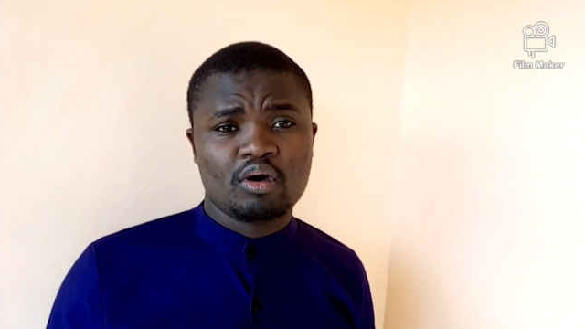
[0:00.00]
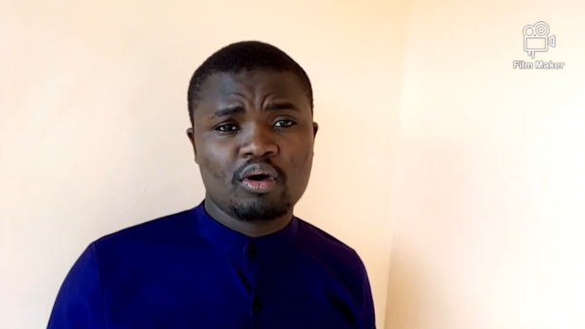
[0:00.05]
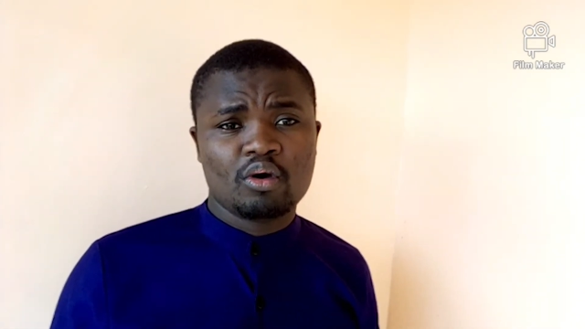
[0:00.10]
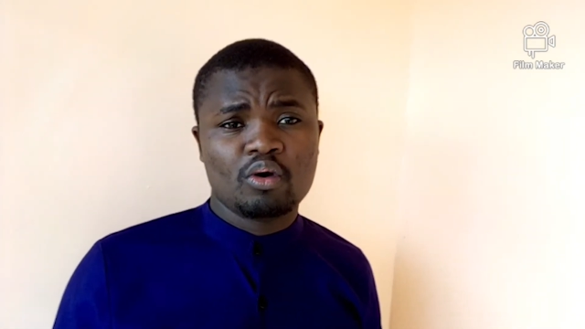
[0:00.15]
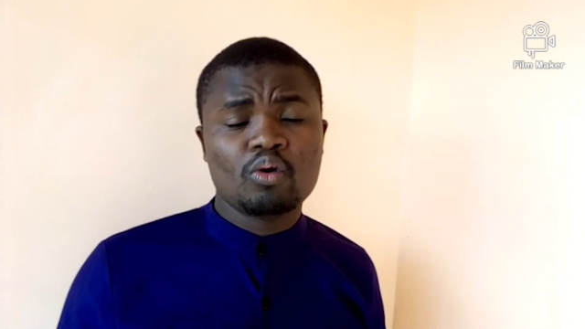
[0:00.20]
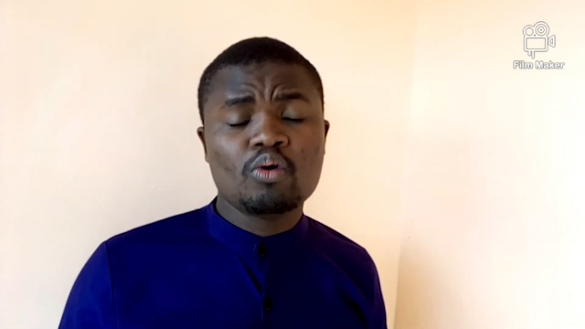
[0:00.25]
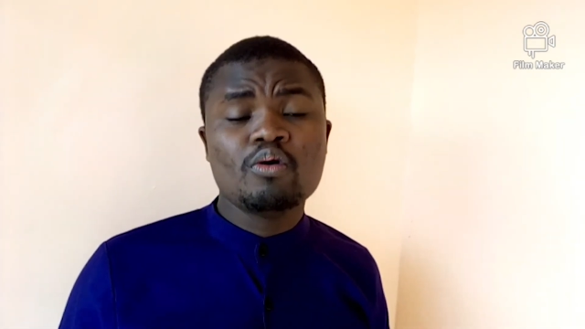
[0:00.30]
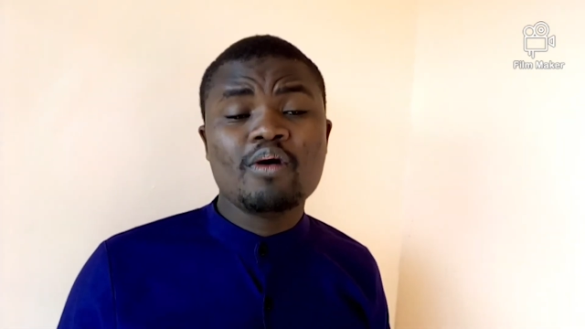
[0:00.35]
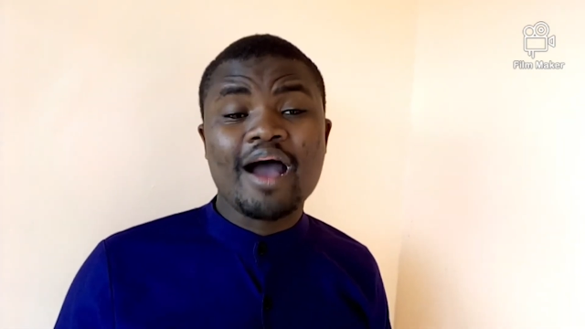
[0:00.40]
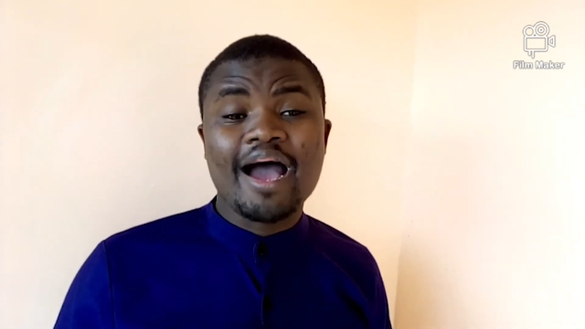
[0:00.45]

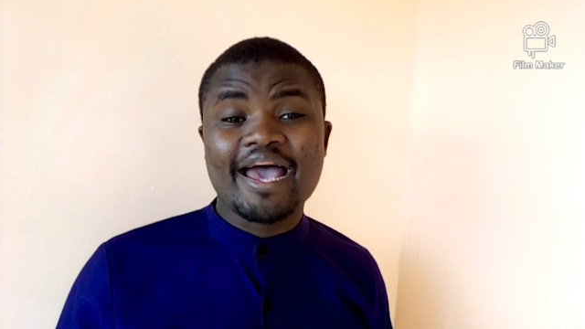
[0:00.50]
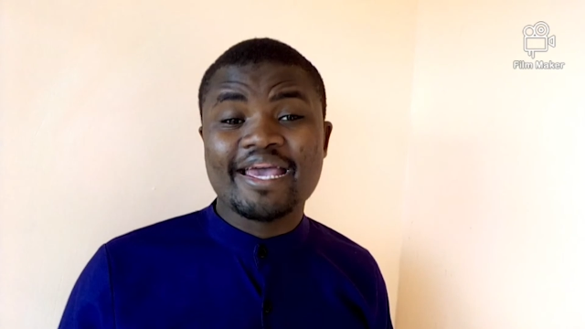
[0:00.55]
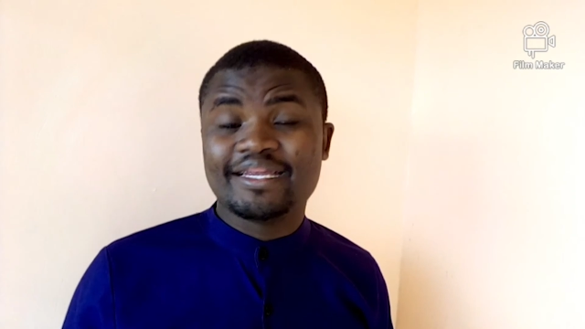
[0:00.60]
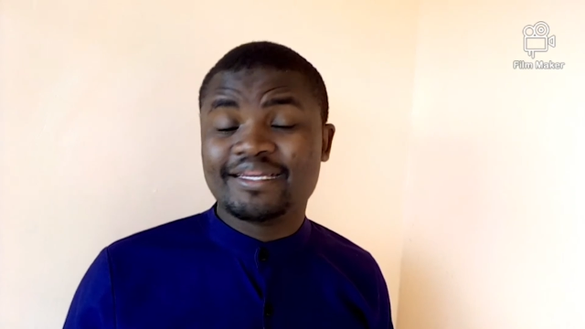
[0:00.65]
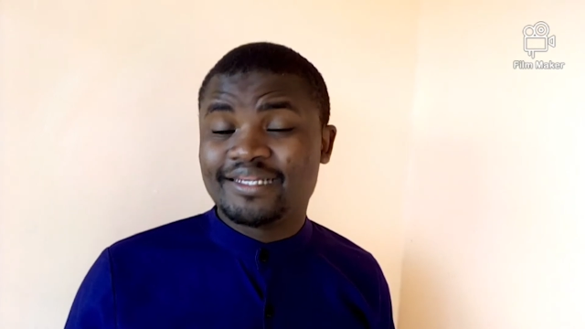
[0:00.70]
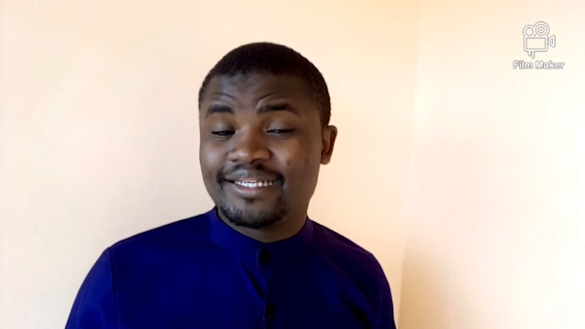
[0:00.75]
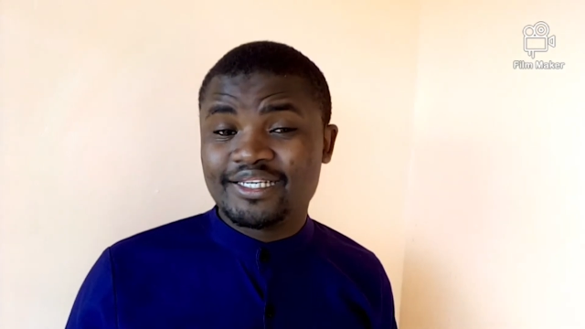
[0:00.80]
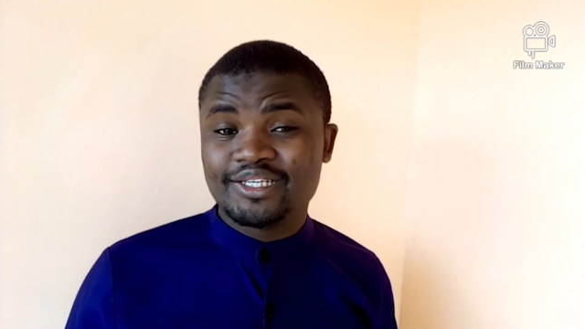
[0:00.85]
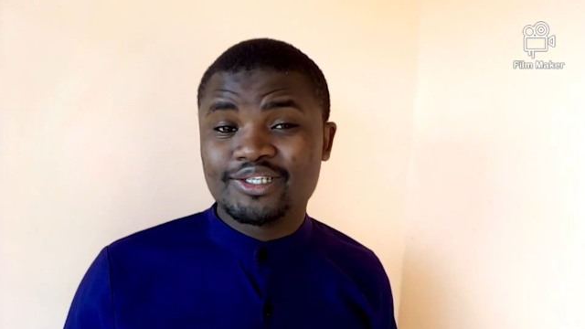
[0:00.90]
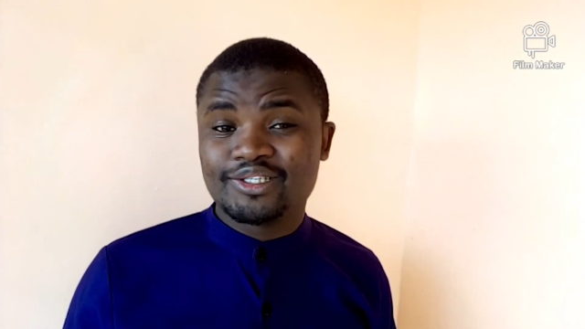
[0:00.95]
who I
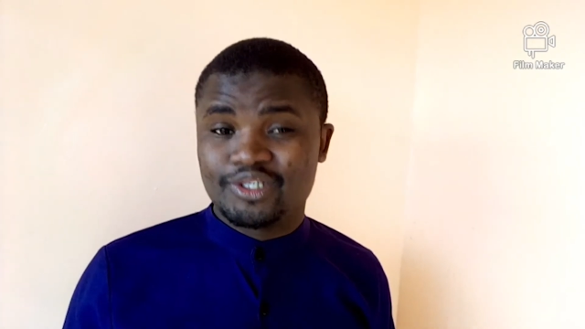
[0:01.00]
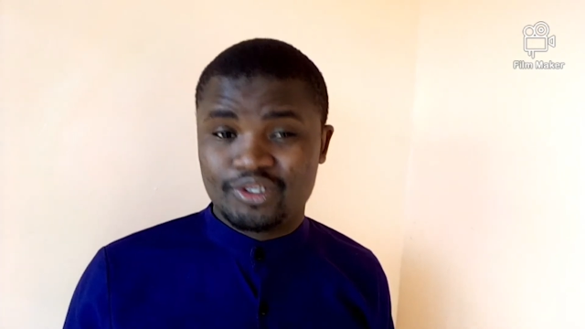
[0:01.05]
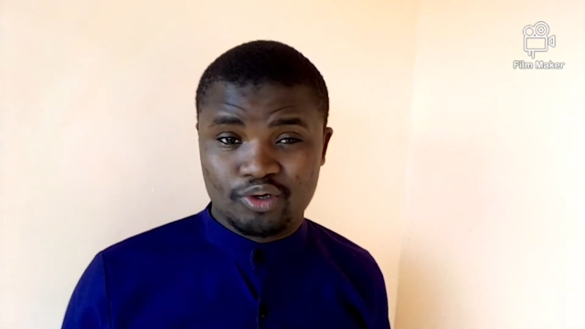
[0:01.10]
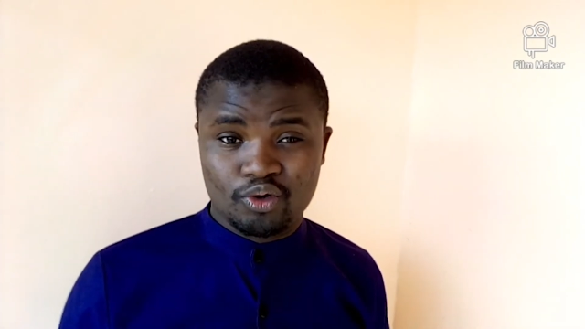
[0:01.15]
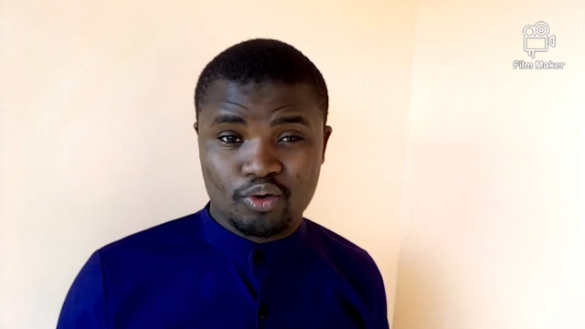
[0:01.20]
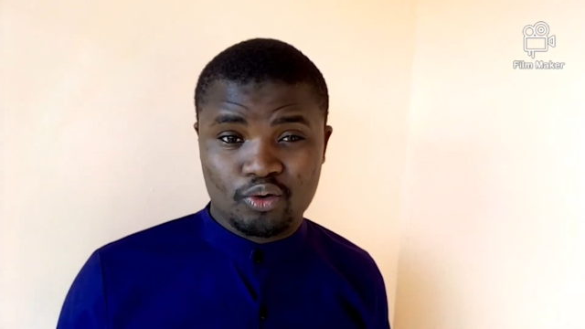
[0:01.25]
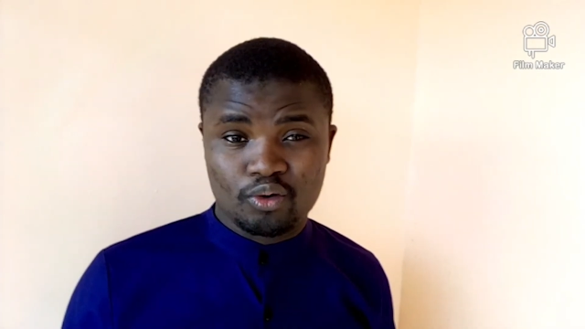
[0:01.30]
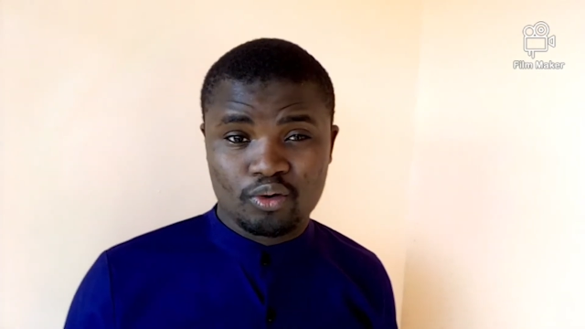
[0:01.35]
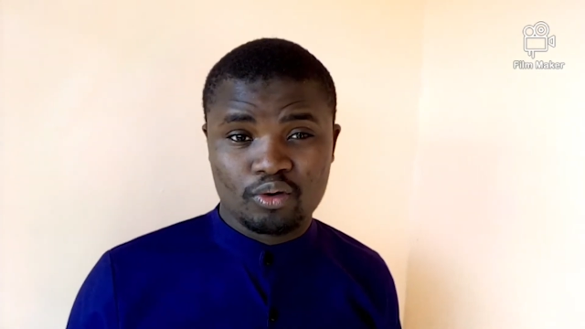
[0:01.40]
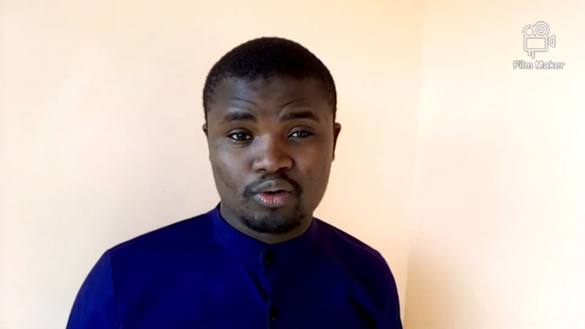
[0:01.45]
didn't know
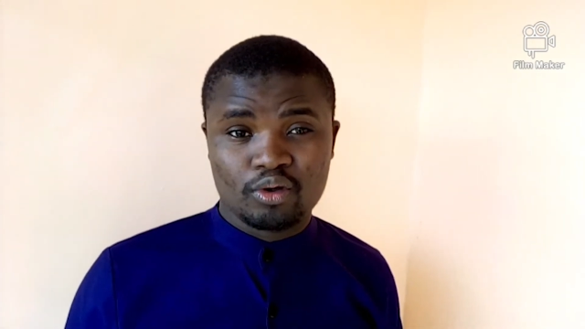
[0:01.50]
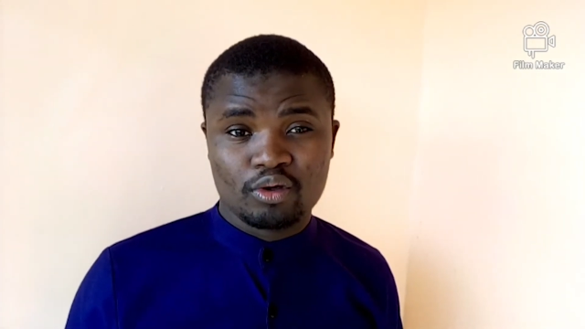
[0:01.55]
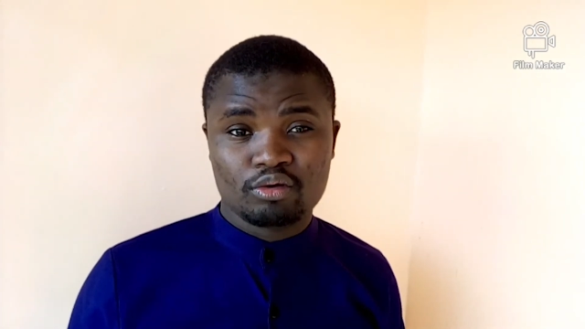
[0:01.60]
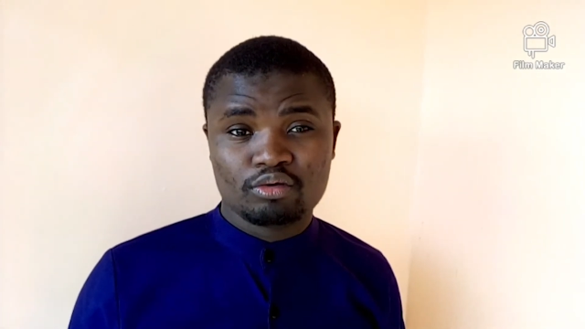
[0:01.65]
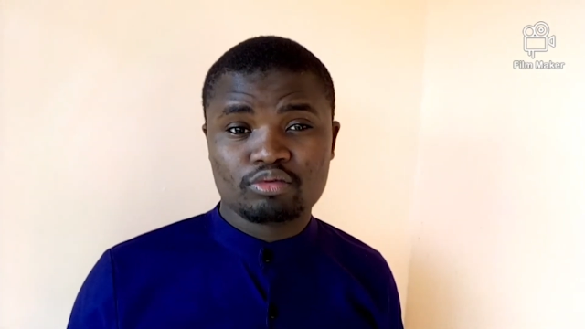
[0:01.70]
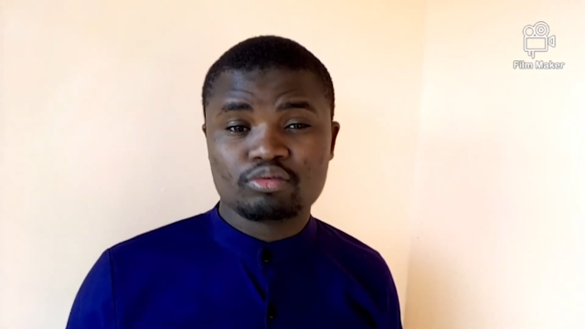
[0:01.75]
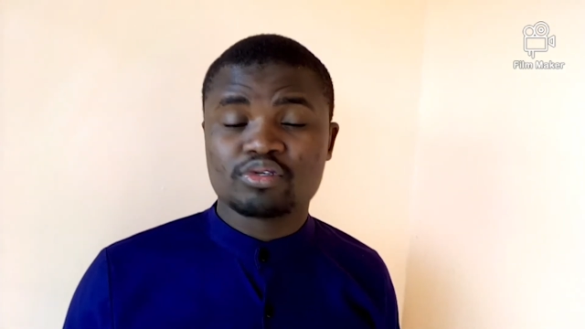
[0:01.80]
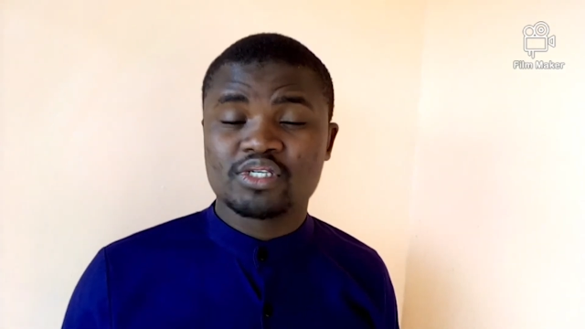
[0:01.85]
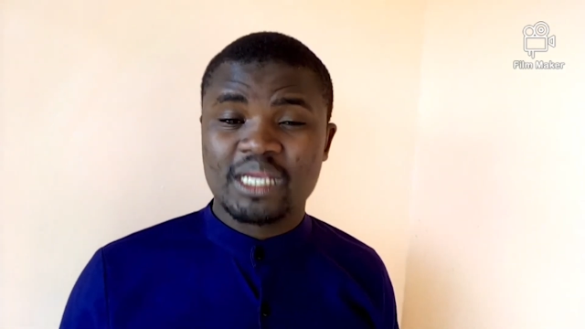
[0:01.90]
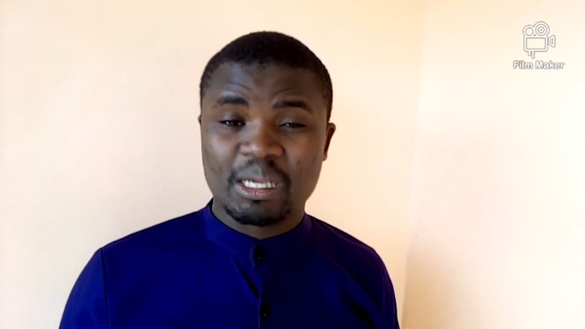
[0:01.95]

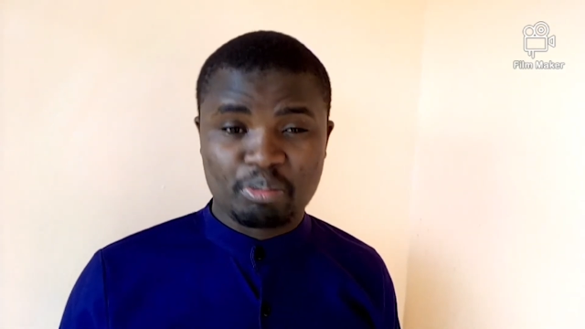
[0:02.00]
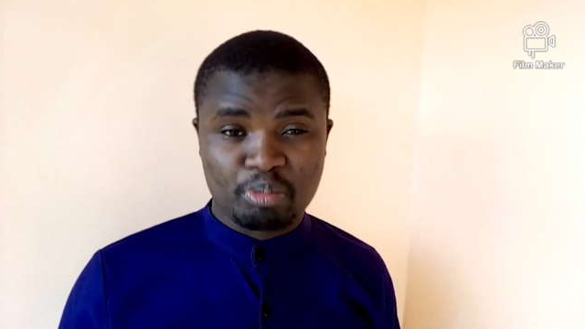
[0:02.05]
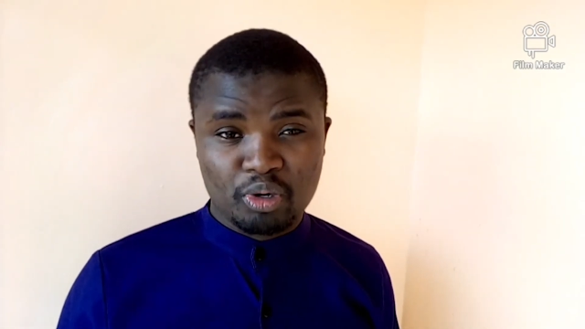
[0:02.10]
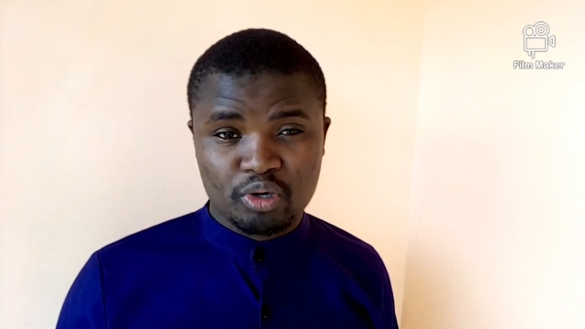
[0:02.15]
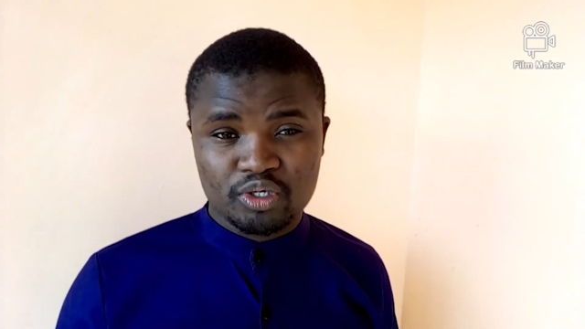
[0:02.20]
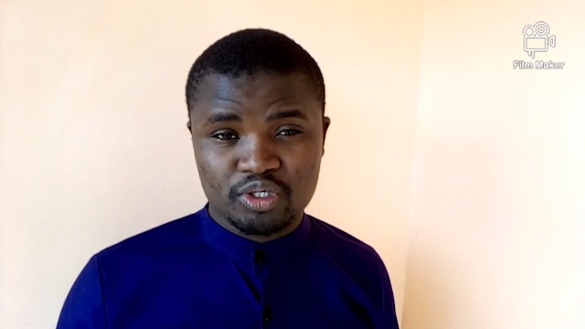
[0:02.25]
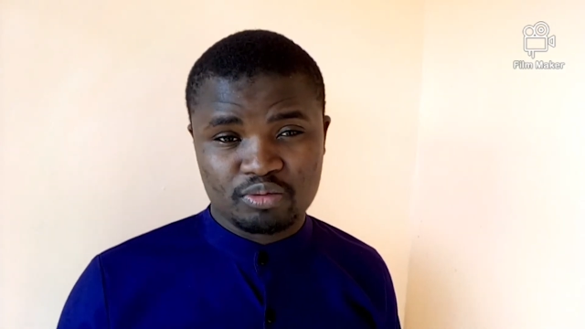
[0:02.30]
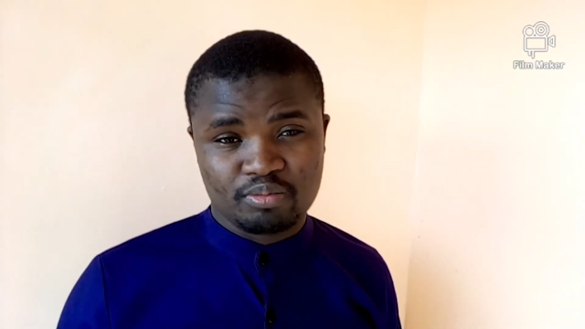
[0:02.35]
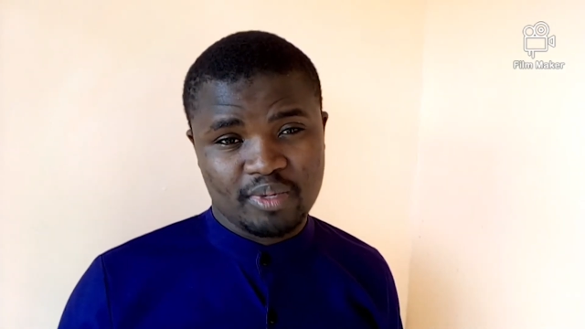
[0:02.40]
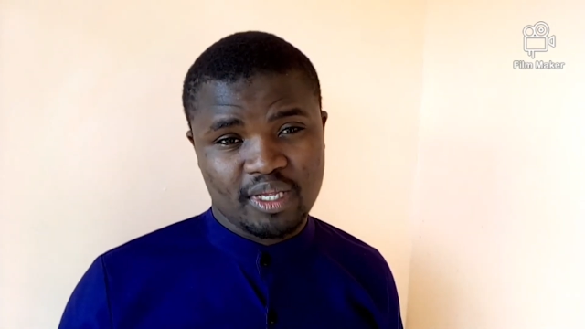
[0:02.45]
to
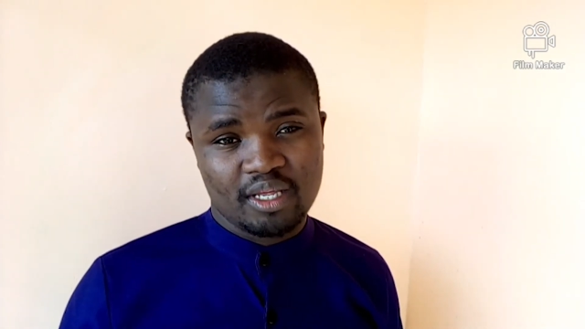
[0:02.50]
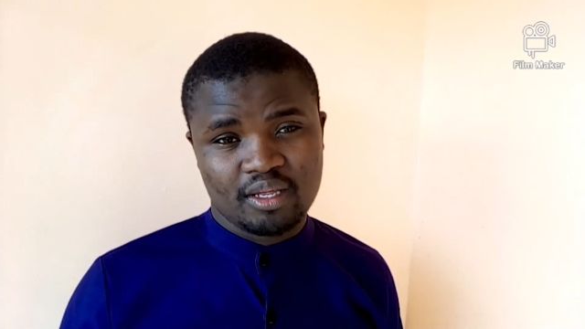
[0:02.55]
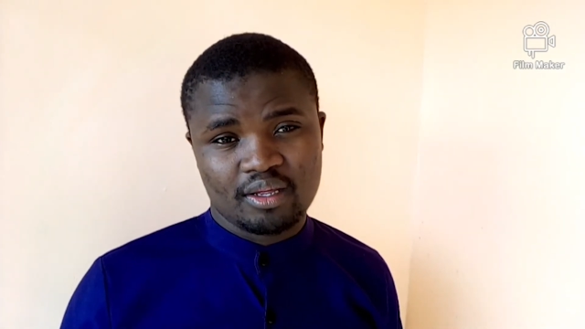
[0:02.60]
support me.